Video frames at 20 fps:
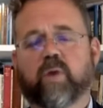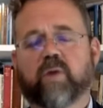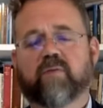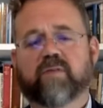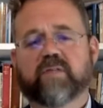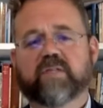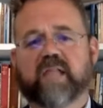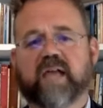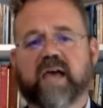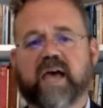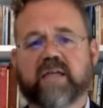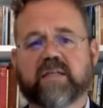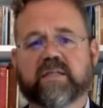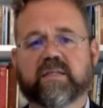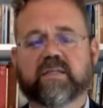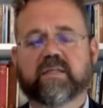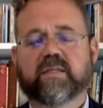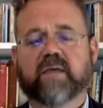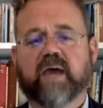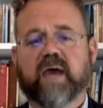one of its
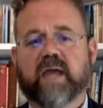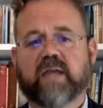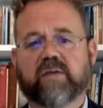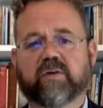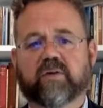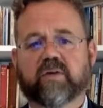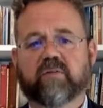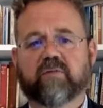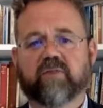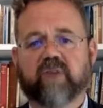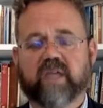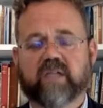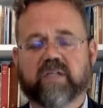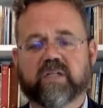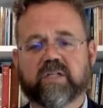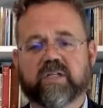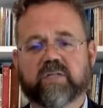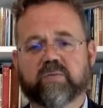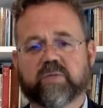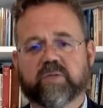last annual
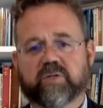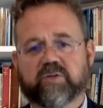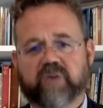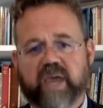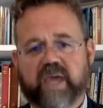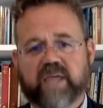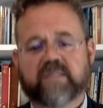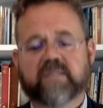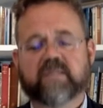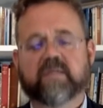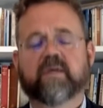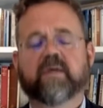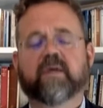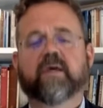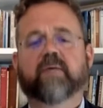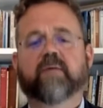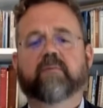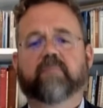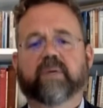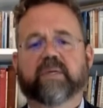conventions was addressed
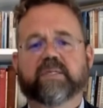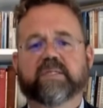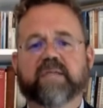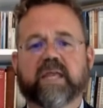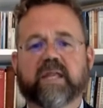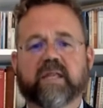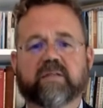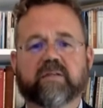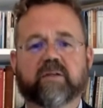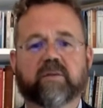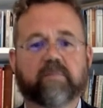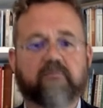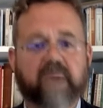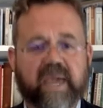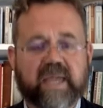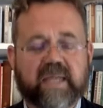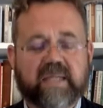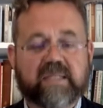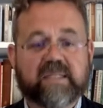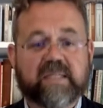by Senator
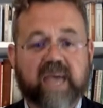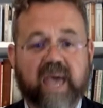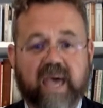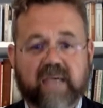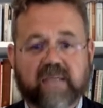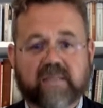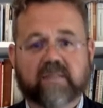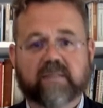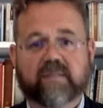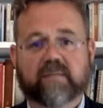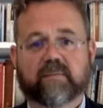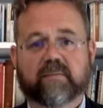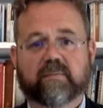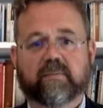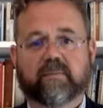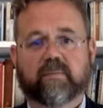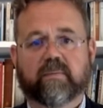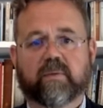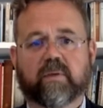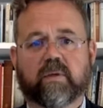Ben Sasse,
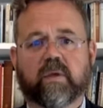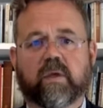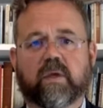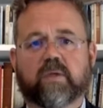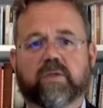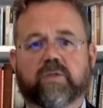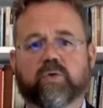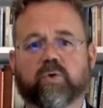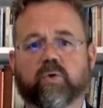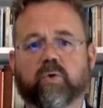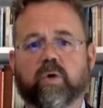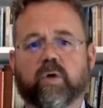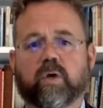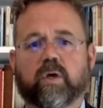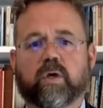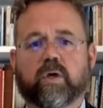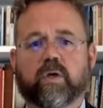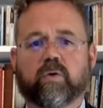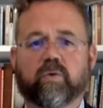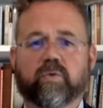so
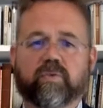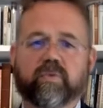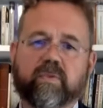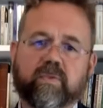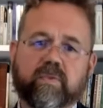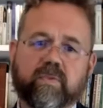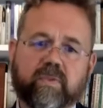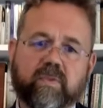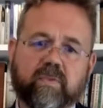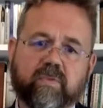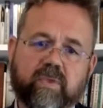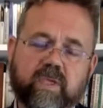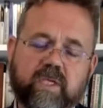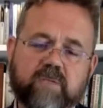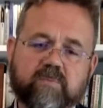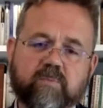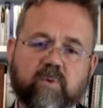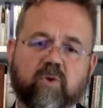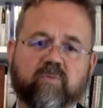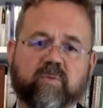you know
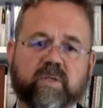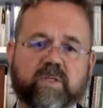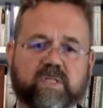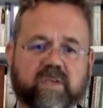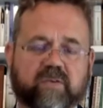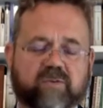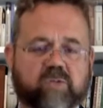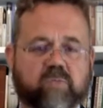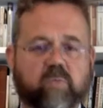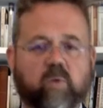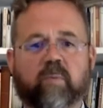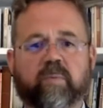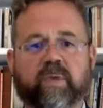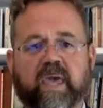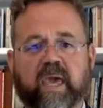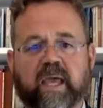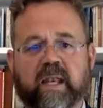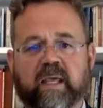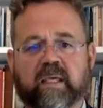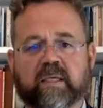these movements they have small
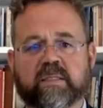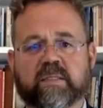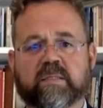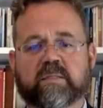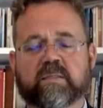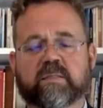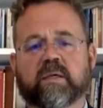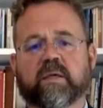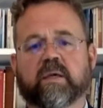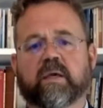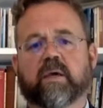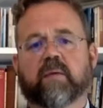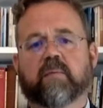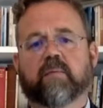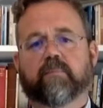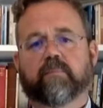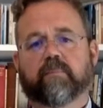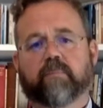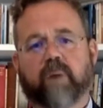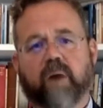beginnings,
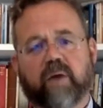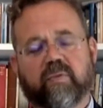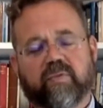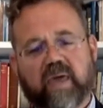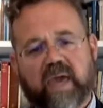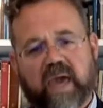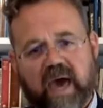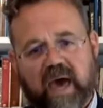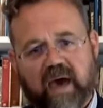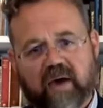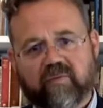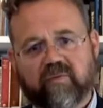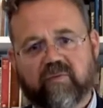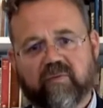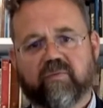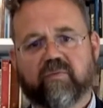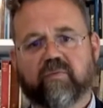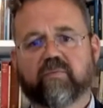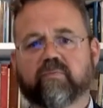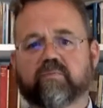but they have
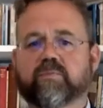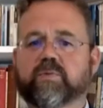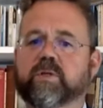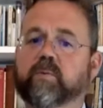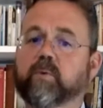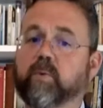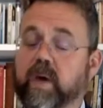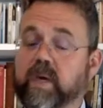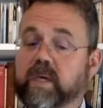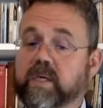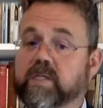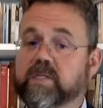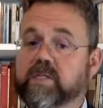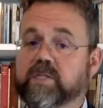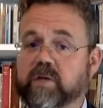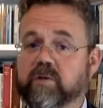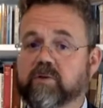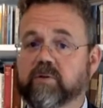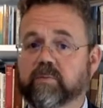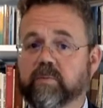some quite
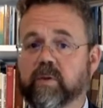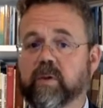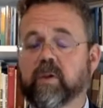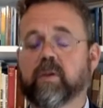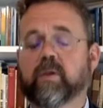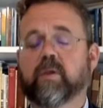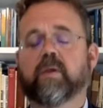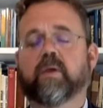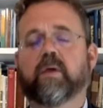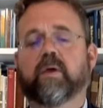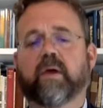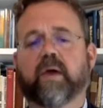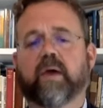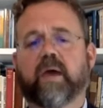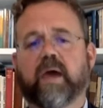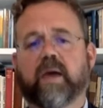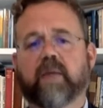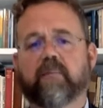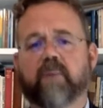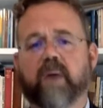considerable
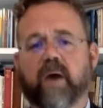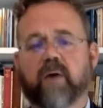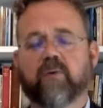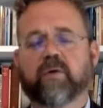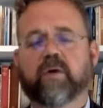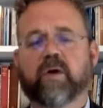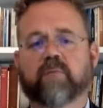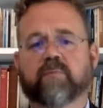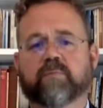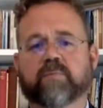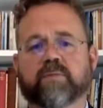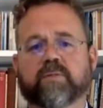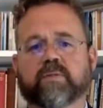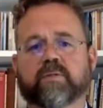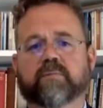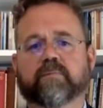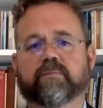um, outcomes.